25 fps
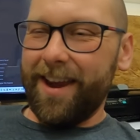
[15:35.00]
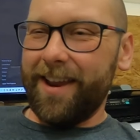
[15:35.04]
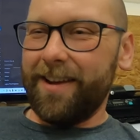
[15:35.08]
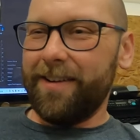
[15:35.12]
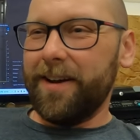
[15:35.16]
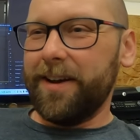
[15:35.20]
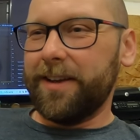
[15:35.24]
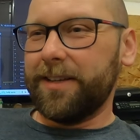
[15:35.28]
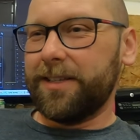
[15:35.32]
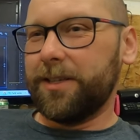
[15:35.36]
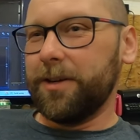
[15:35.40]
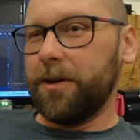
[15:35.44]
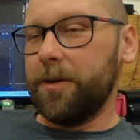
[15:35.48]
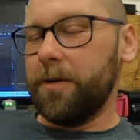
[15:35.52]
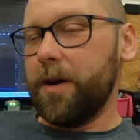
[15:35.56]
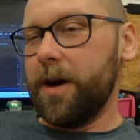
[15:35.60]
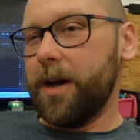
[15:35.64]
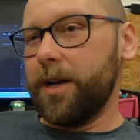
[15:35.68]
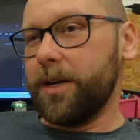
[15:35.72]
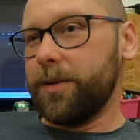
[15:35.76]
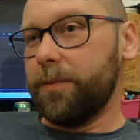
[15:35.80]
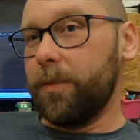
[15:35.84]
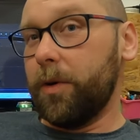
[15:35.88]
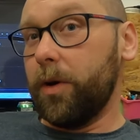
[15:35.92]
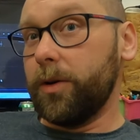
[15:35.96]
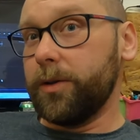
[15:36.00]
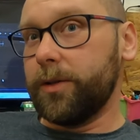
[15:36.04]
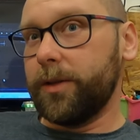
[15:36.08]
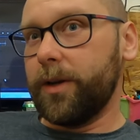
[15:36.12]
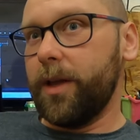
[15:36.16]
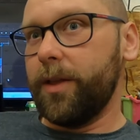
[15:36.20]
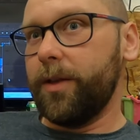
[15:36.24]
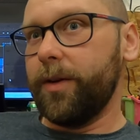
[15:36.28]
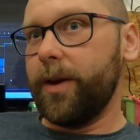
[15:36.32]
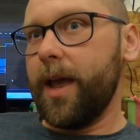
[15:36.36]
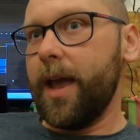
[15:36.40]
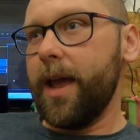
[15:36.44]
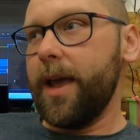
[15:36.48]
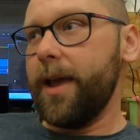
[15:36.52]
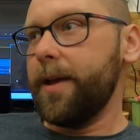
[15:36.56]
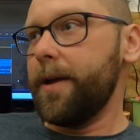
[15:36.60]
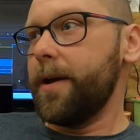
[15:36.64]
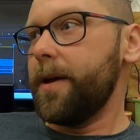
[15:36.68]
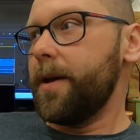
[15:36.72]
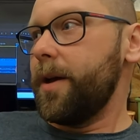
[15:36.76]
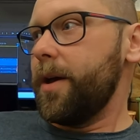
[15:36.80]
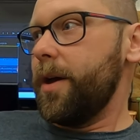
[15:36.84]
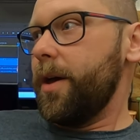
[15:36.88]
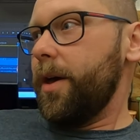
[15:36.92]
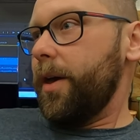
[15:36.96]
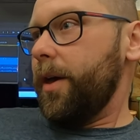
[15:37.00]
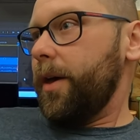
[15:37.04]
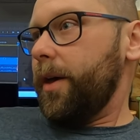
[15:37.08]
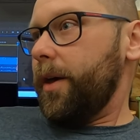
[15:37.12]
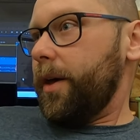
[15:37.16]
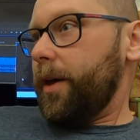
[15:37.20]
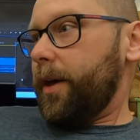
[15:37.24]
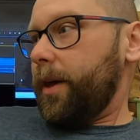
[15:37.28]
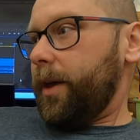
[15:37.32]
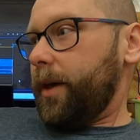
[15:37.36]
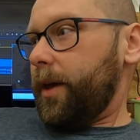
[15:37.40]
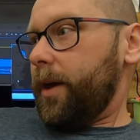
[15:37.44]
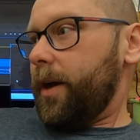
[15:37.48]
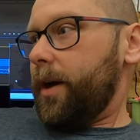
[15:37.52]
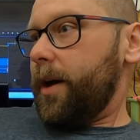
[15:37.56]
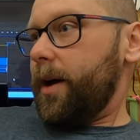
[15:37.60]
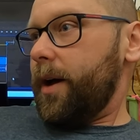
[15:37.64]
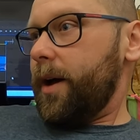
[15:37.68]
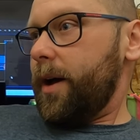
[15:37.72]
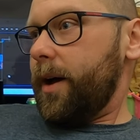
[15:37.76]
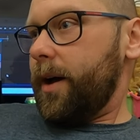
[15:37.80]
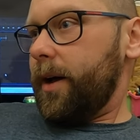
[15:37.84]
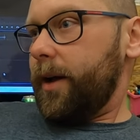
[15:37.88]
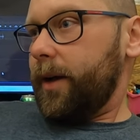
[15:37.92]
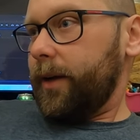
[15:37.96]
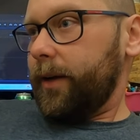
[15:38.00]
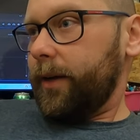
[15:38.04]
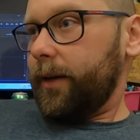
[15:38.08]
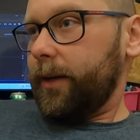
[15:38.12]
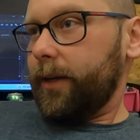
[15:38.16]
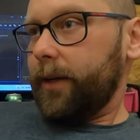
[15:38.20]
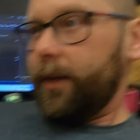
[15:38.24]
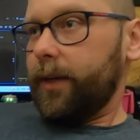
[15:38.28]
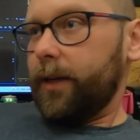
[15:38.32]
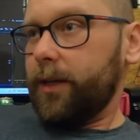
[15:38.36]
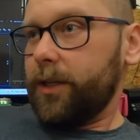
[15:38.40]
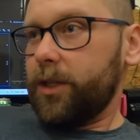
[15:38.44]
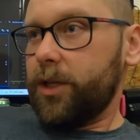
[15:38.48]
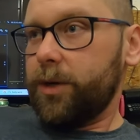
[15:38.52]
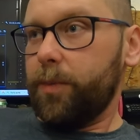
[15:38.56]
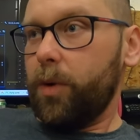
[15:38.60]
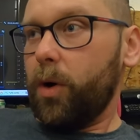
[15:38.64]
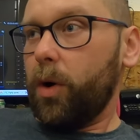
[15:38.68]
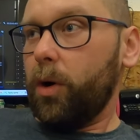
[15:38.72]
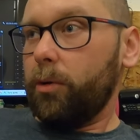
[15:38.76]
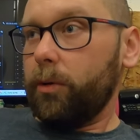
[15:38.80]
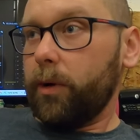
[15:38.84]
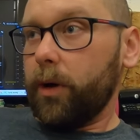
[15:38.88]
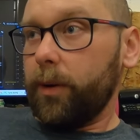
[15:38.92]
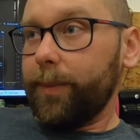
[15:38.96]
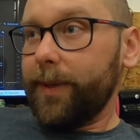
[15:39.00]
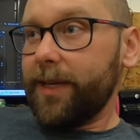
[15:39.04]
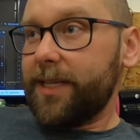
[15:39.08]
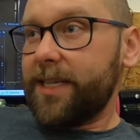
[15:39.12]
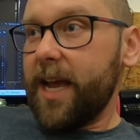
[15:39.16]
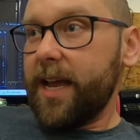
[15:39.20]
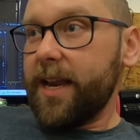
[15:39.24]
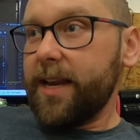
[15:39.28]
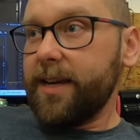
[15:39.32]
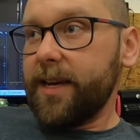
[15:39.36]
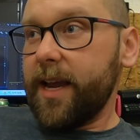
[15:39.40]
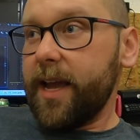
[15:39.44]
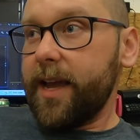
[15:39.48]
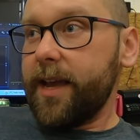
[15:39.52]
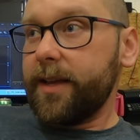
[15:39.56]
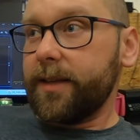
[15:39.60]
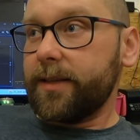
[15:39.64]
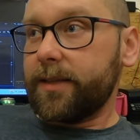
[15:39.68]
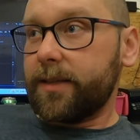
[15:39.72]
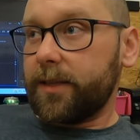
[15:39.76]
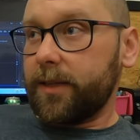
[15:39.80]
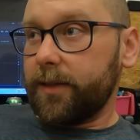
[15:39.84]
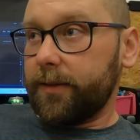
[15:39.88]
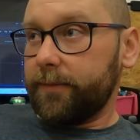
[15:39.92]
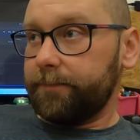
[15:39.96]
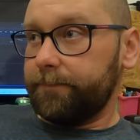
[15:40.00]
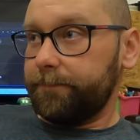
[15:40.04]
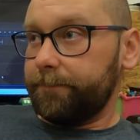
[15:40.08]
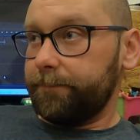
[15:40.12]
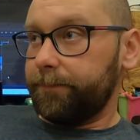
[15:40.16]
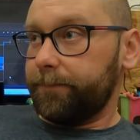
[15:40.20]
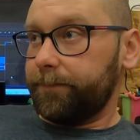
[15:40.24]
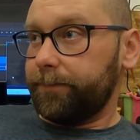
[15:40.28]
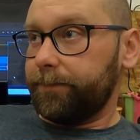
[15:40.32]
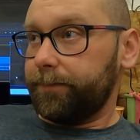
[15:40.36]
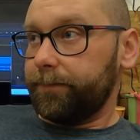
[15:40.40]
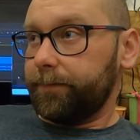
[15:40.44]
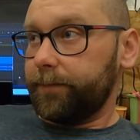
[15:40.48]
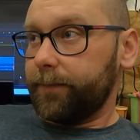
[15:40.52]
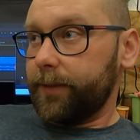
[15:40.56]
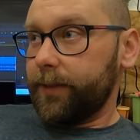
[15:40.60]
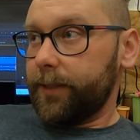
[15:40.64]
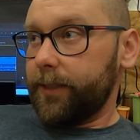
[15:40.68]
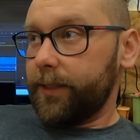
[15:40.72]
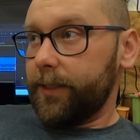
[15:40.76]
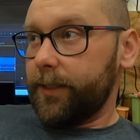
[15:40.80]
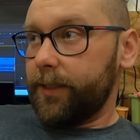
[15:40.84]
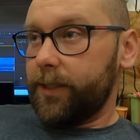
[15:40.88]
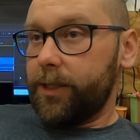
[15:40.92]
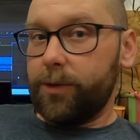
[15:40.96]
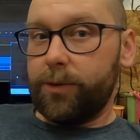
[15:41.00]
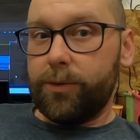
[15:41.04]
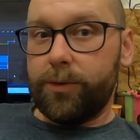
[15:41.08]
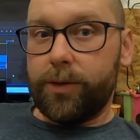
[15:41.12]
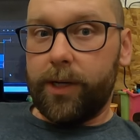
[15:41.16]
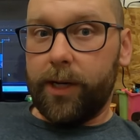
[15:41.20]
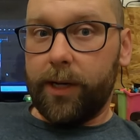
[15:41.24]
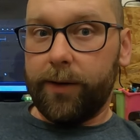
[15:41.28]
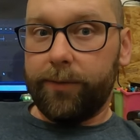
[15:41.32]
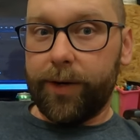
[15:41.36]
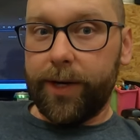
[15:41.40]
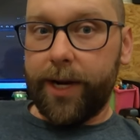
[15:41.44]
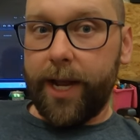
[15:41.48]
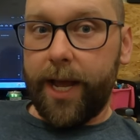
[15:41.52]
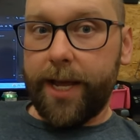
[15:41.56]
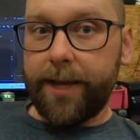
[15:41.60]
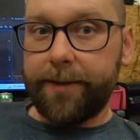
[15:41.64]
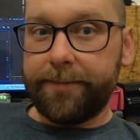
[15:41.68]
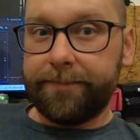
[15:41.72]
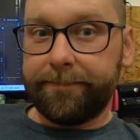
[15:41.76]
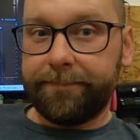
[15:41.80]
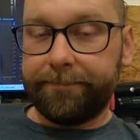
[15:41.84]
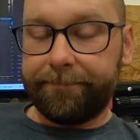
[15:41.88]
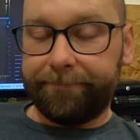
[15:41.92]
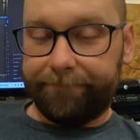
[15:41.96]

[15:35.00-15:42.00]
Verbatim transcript: anyway, so uh, tomorrow's another day. Uh, tomorrow it'll be 10 days to delivery day.